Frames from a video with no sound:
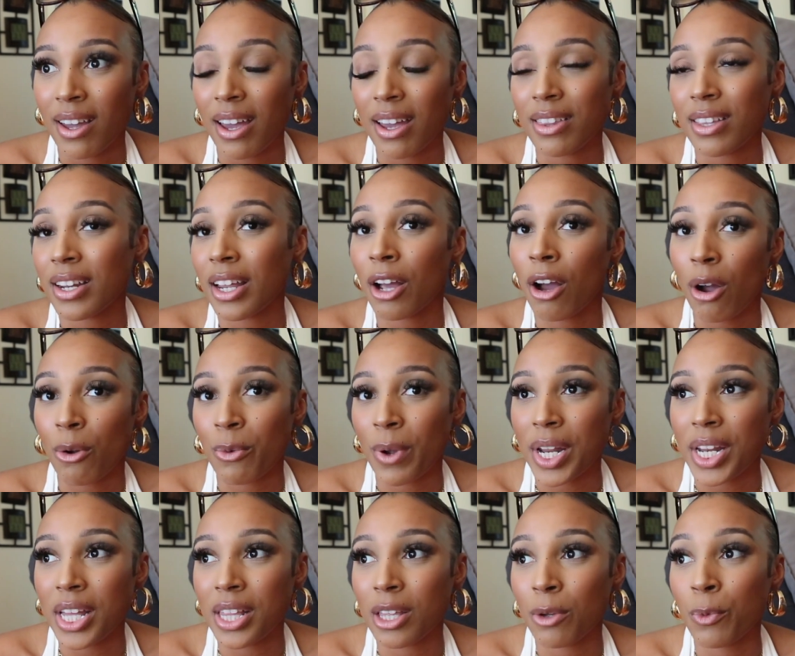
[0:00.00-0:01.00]
and then I got
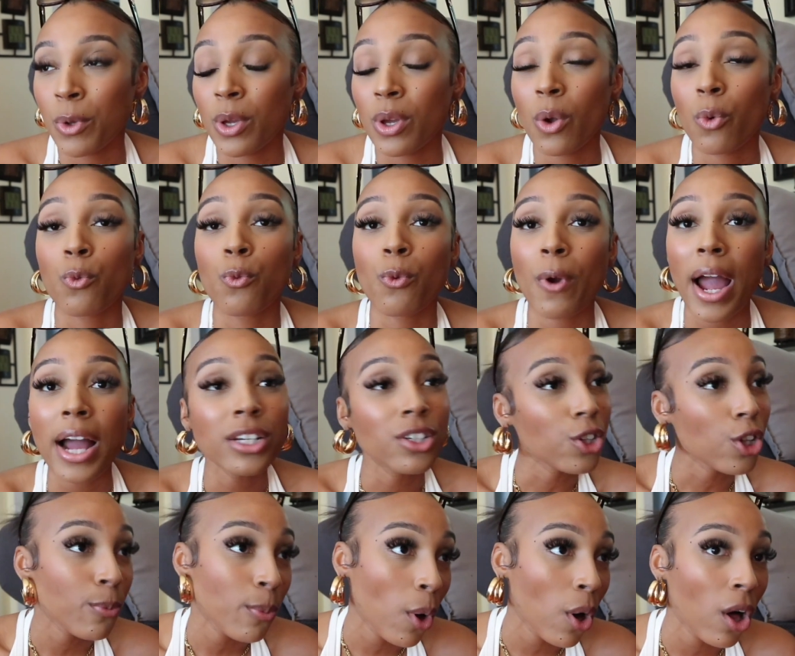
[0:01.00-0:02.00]
ready and then we ran
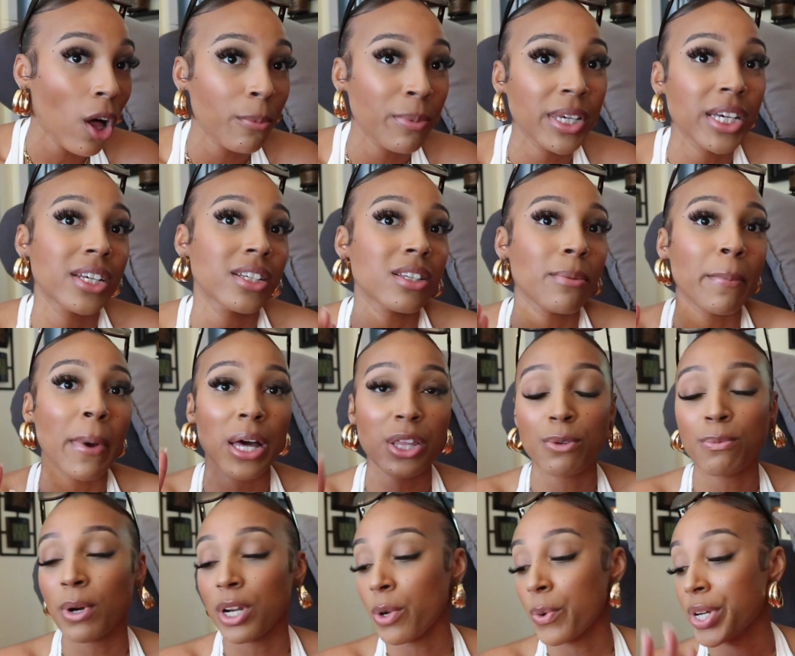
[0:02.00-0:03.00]
to the mall because Bath
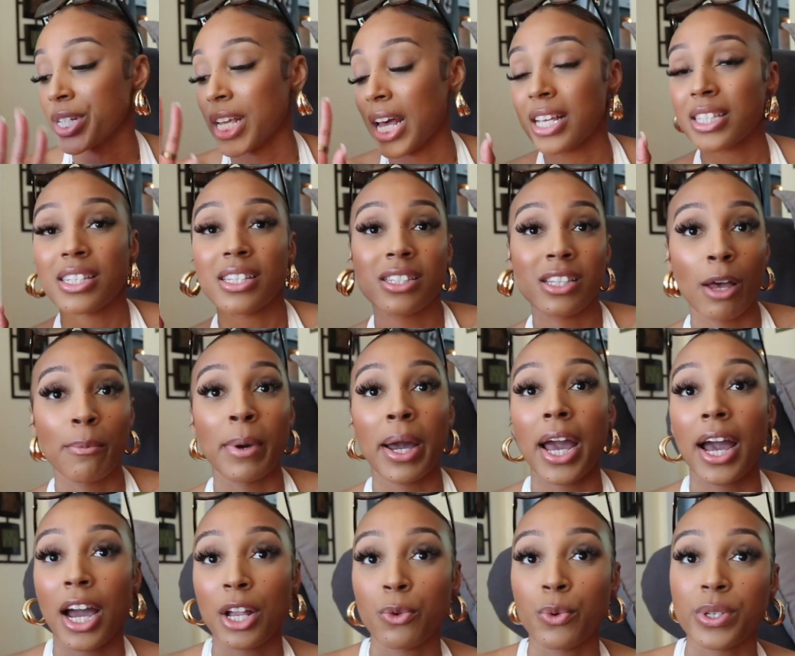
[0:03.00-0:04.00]
and Body Works has these
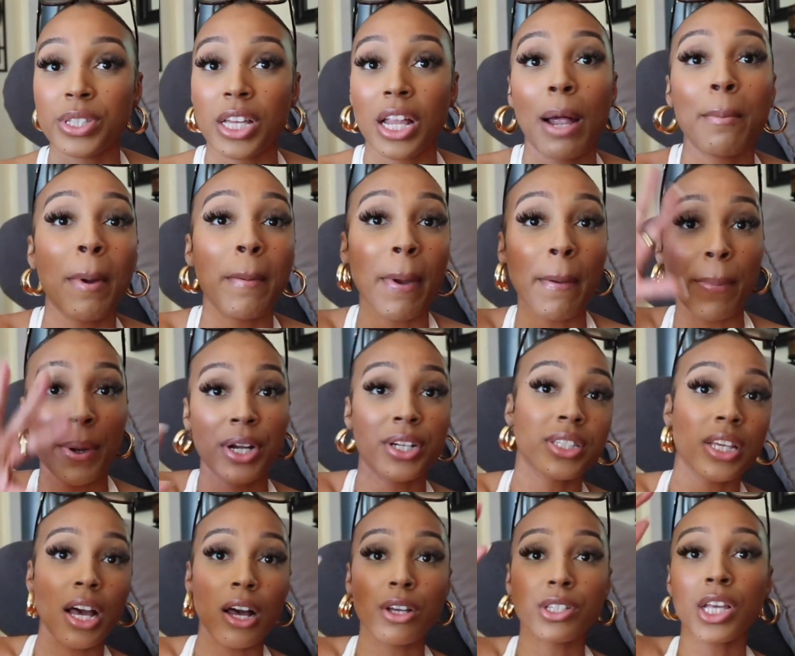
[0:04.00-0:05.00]
semi-annual So I'm at my
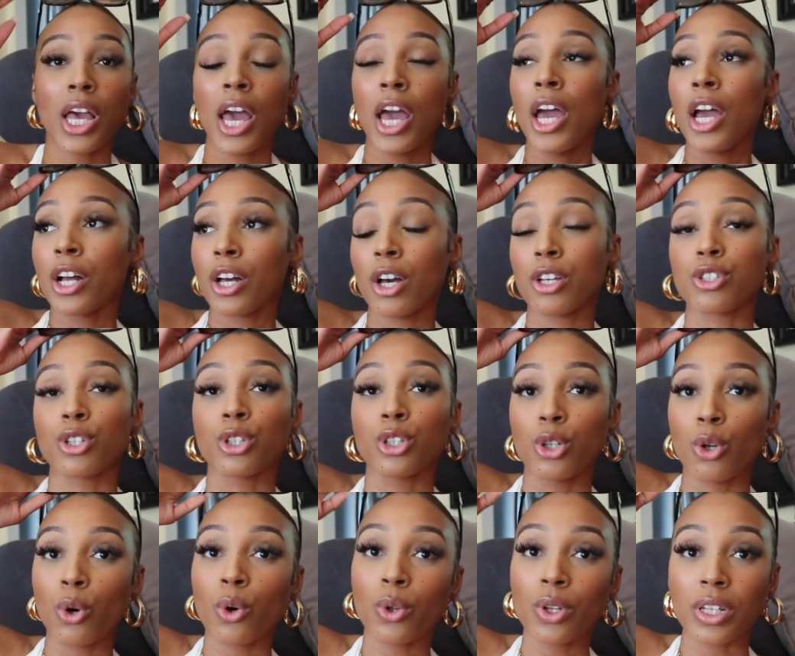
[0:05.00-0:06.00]
parents' house because
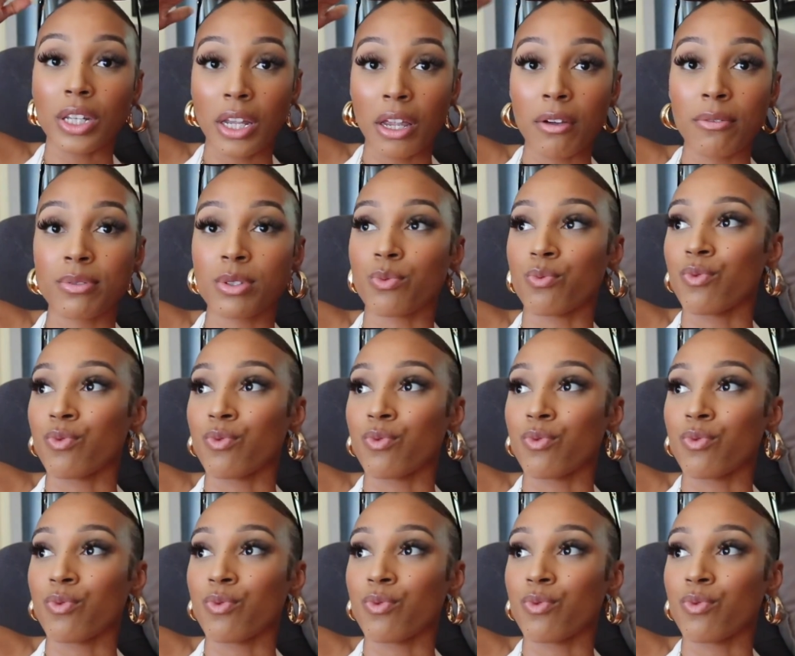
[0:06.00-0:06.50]
Lowell lives